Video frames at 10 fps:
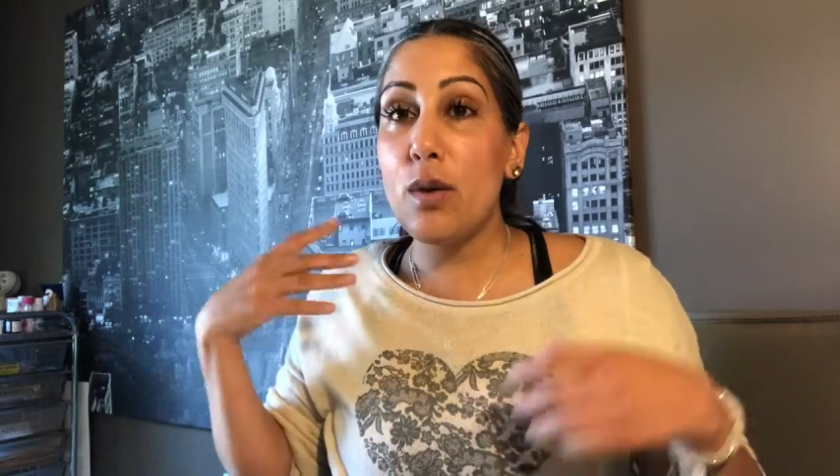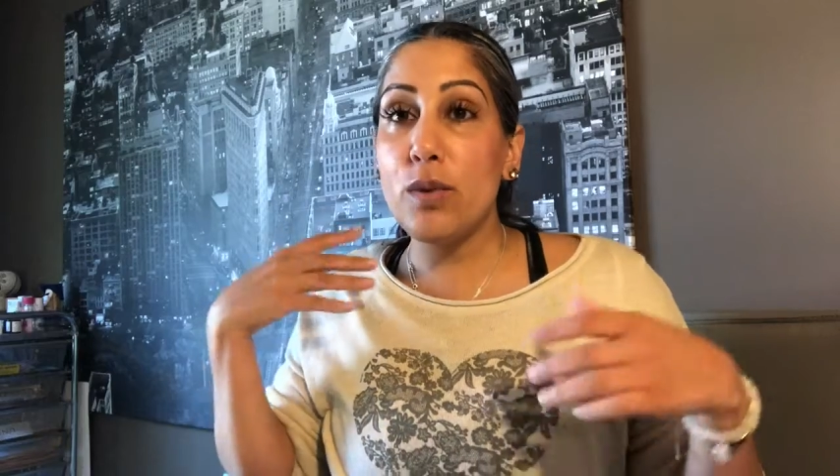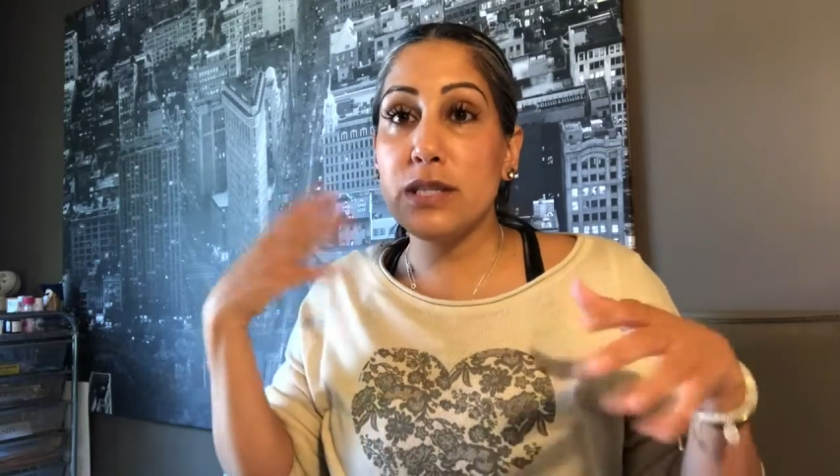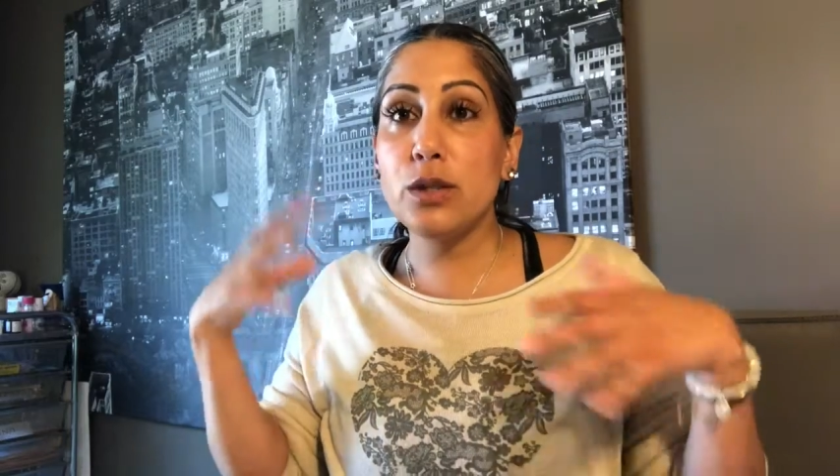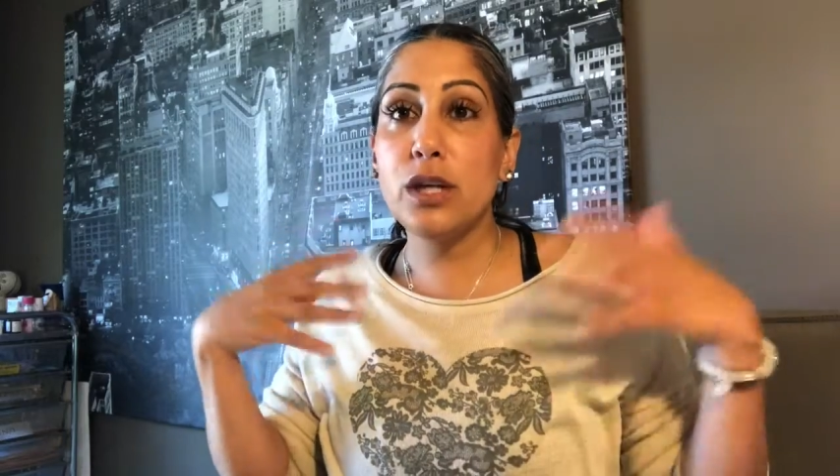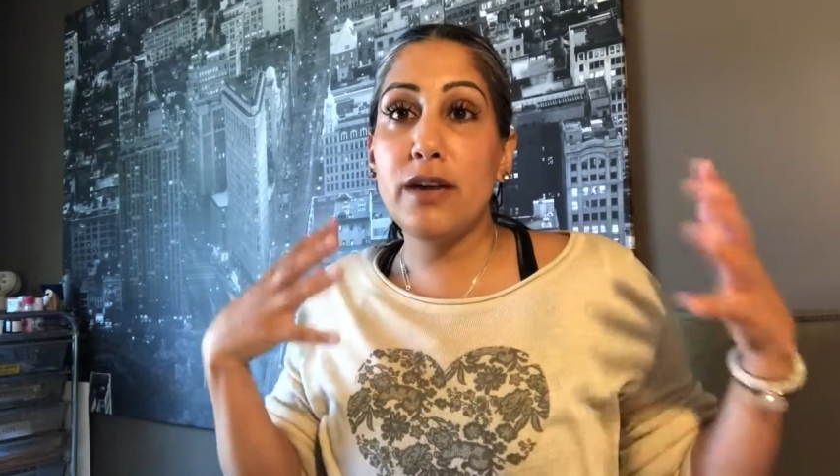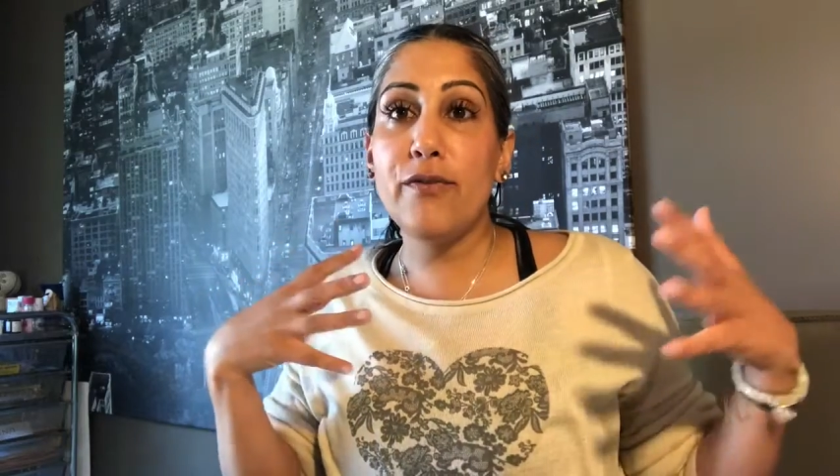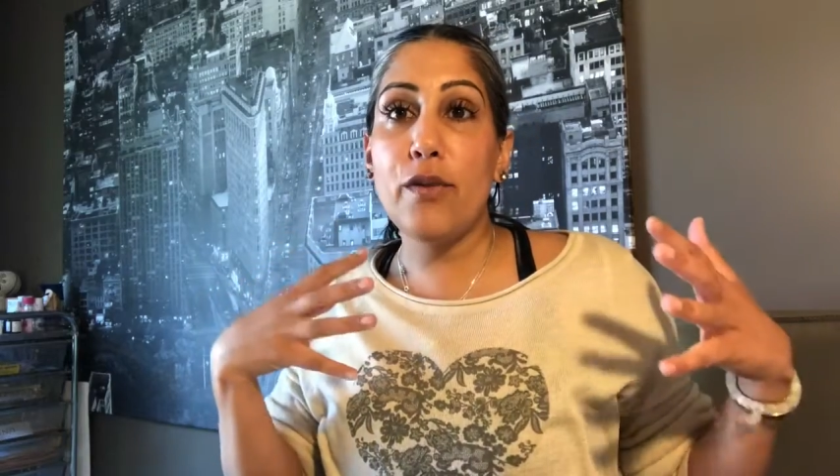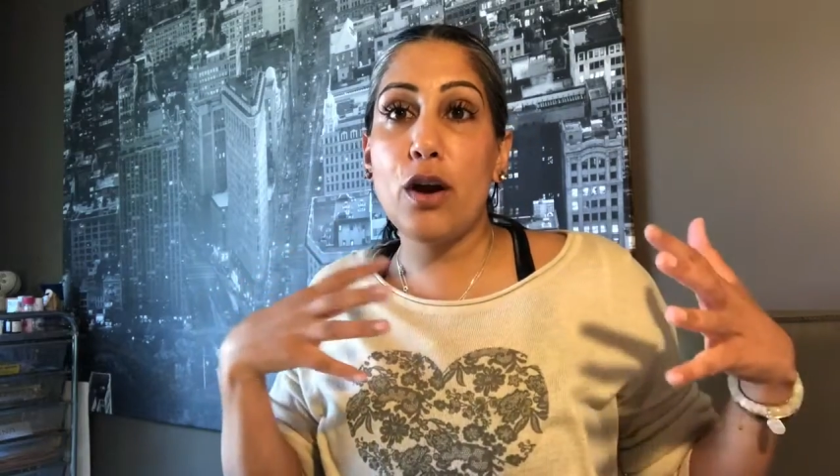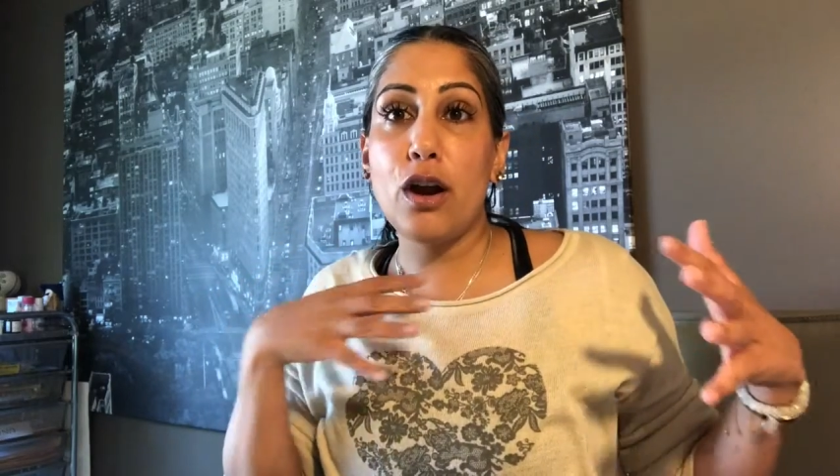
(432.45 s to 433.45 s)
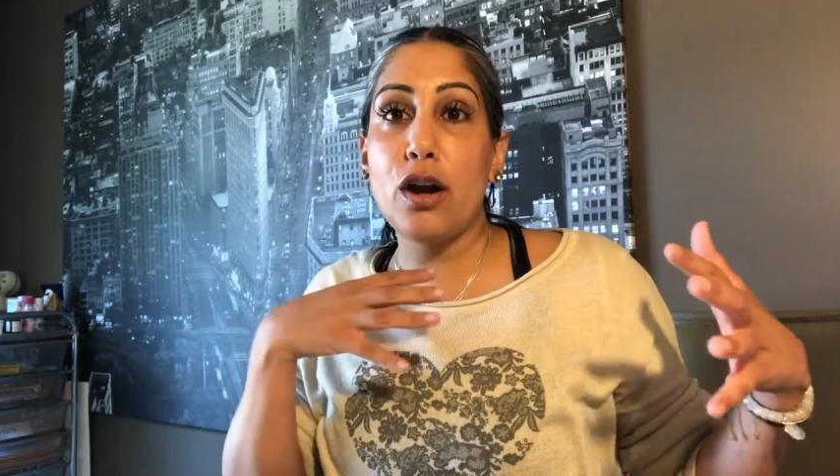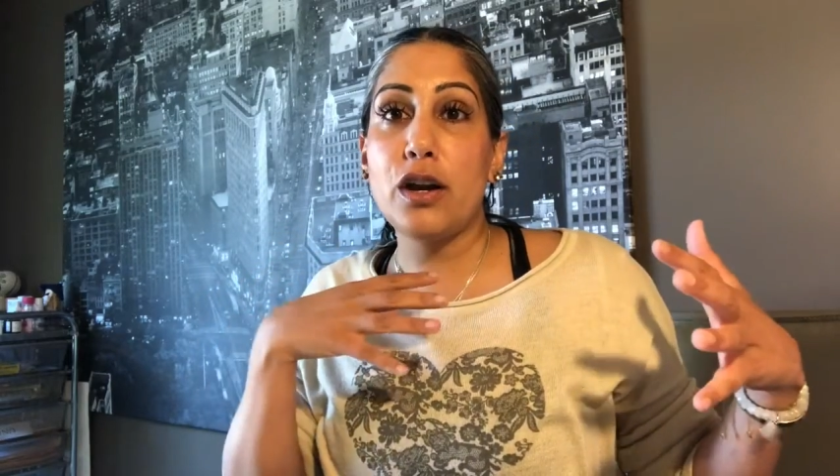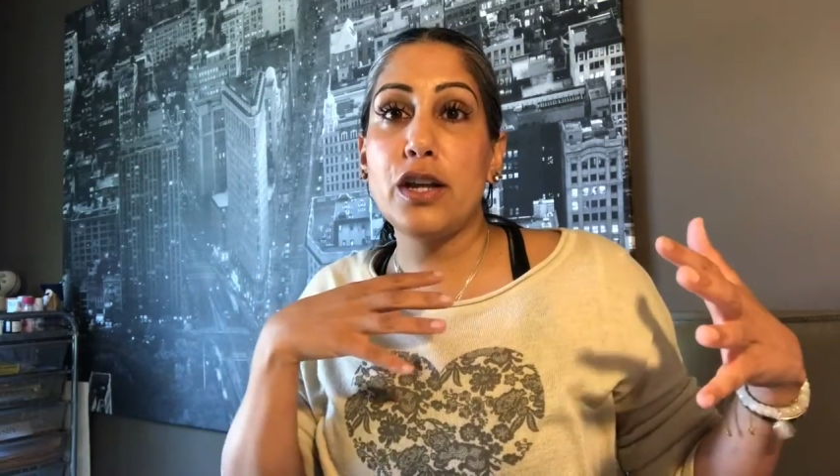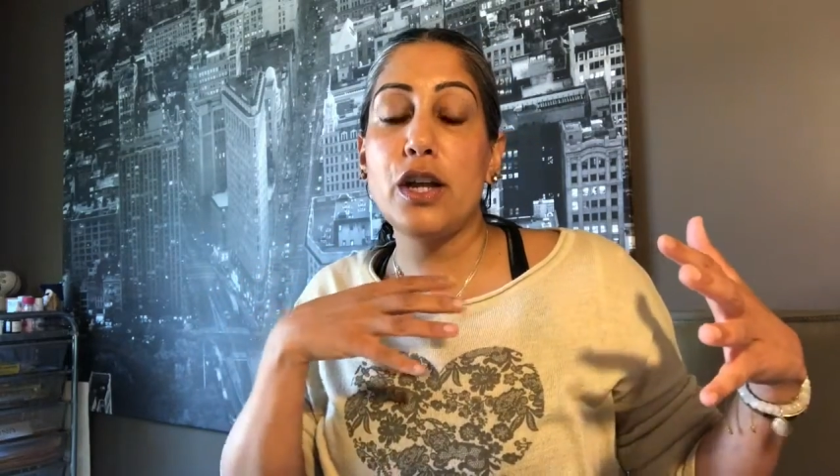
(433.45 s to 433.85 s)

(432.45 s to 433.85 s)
was looking for,